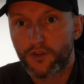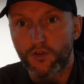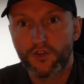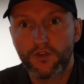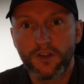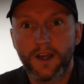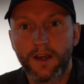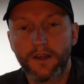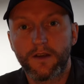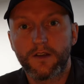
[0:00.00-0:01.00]
So as soon as
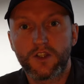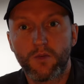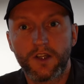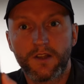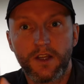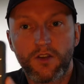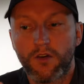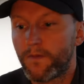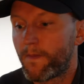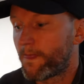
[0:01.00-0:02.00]
I switch this
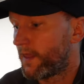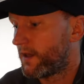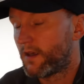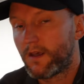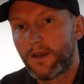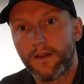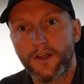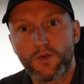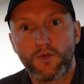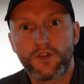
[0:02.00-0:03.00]
on,
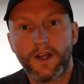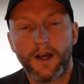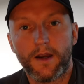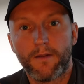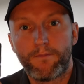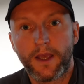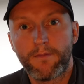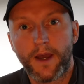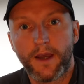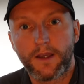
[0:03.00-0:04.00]
this will start
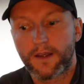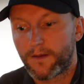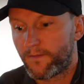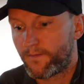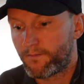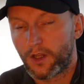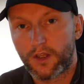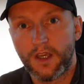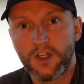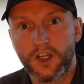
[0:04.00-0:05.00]
pinging back my
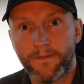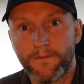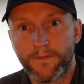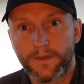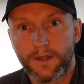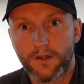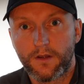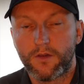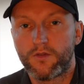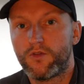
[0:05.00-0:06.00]
location
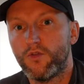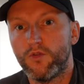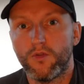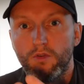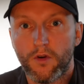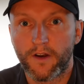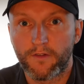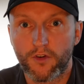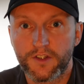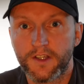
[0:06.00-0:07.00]
to whoever
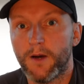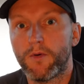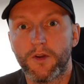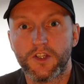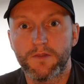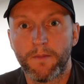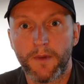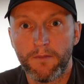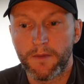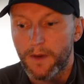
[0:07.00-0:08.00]
I've got set up, which is my
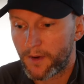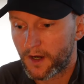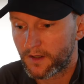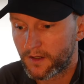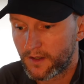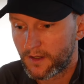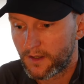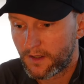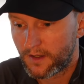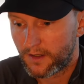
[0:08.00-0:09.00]
mum and my partner.
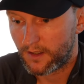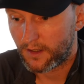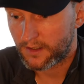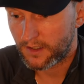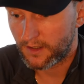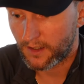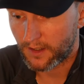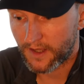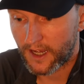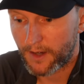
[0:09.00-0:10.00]
You can see there
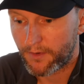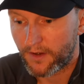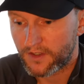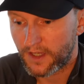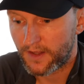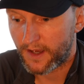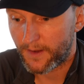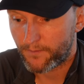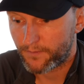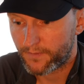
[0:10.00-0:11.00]
in the app, I've set
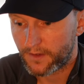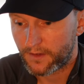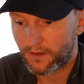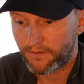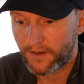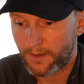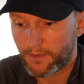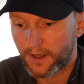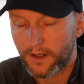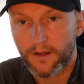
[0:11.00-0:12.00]
that to 30
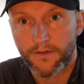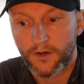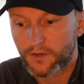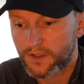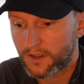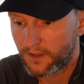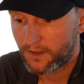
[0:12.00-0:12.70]
minute intervals.